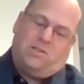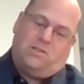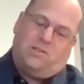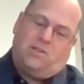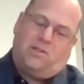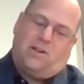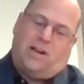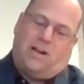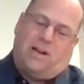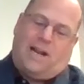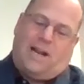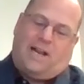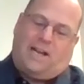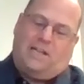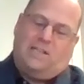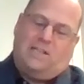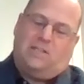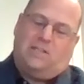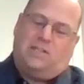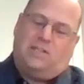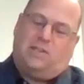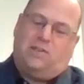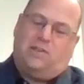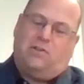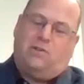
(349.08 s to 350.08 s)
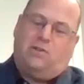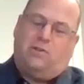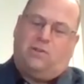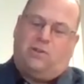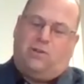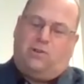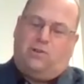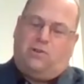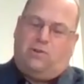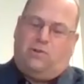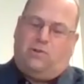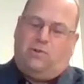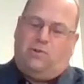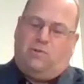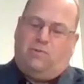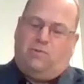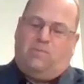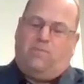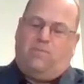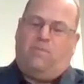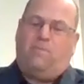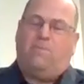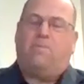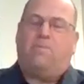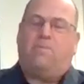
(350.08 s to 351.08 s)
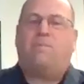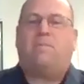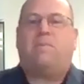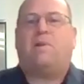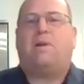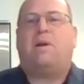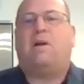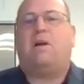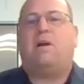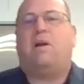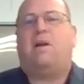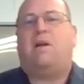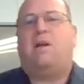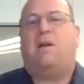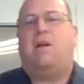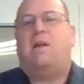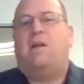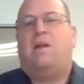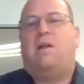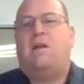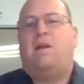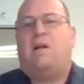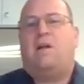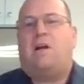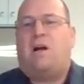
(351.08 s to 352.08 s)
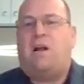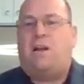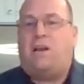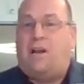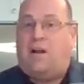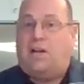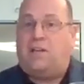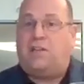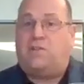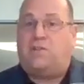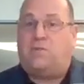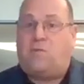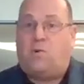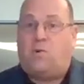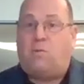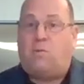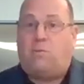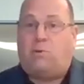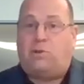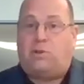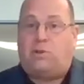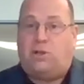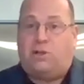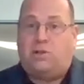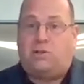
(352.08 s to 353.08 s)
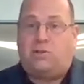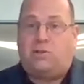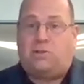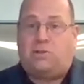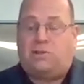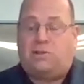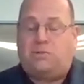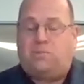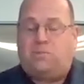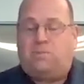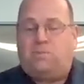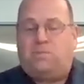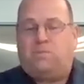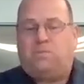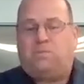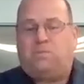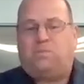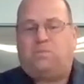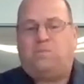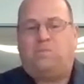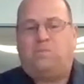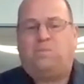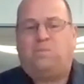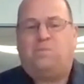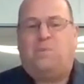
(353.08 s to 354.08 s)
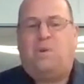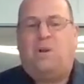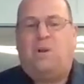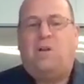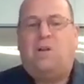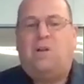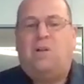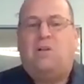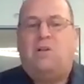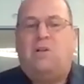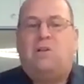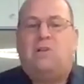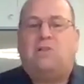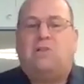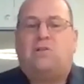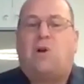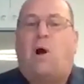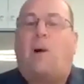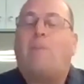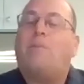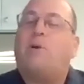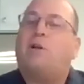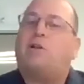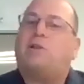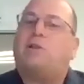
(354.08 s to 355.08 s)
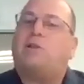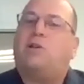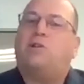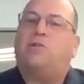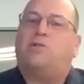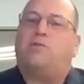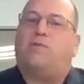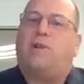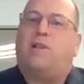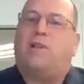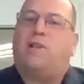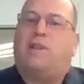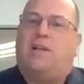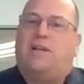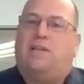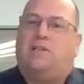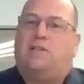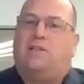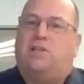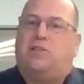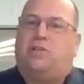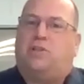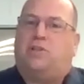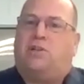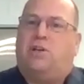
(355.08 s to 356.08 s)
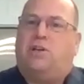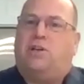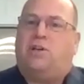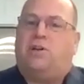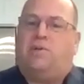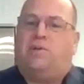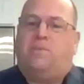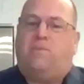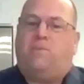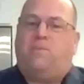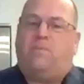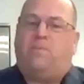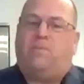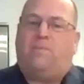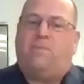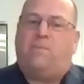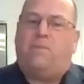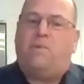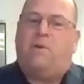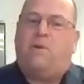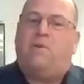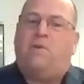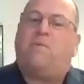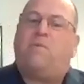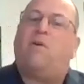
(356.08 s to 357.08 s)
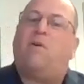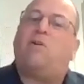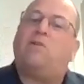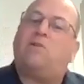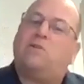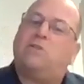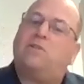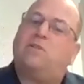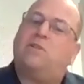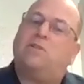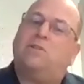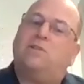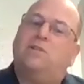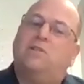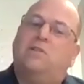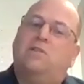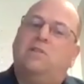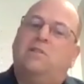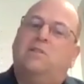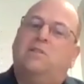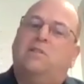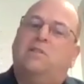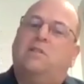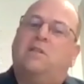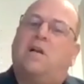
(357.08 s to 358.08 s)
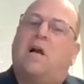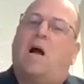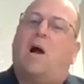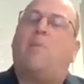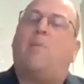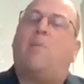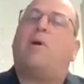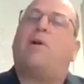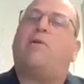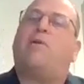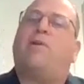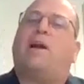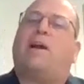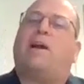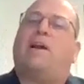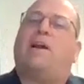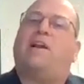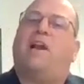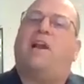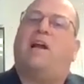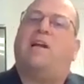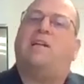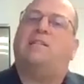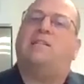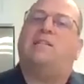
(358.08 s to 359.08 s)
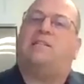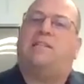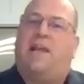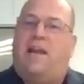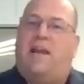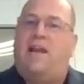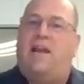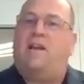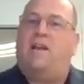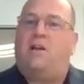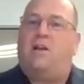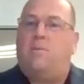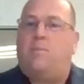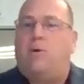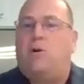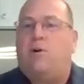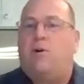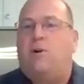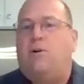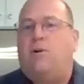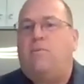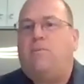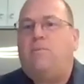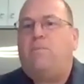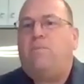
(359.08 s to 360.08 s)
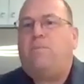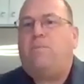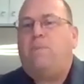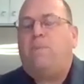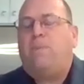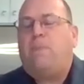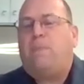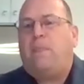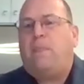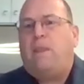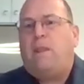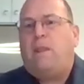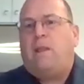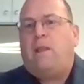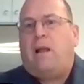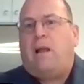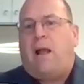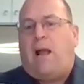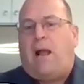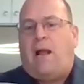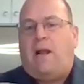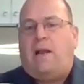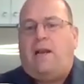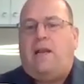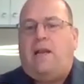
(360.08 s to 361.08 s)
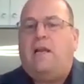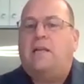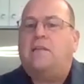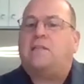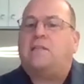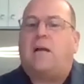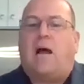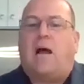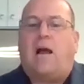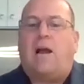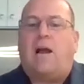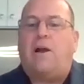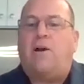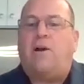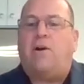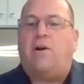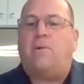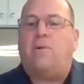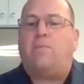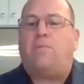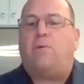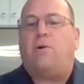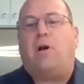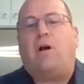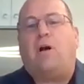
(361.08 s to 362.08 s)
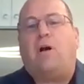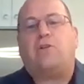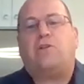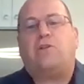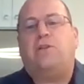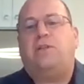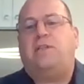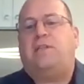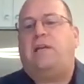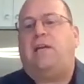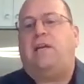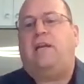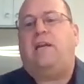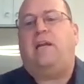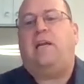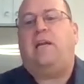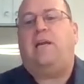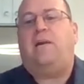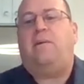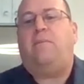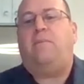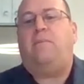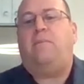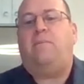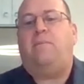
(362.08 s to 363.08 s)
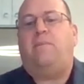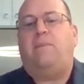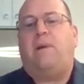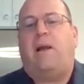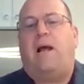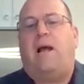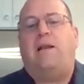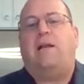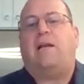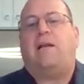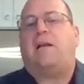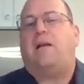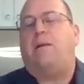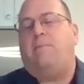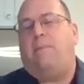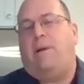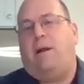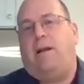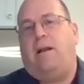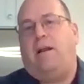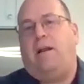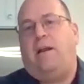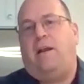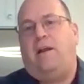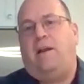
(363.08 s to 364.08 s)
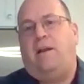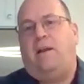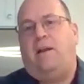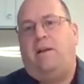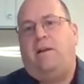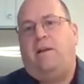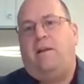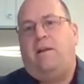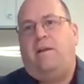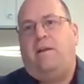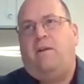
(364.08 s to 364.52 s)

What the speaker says: so that I can still do a nice formal toast. So I'm going to toast three things this year. First, I want to recognize Dan Lebert and the entire production team and the committee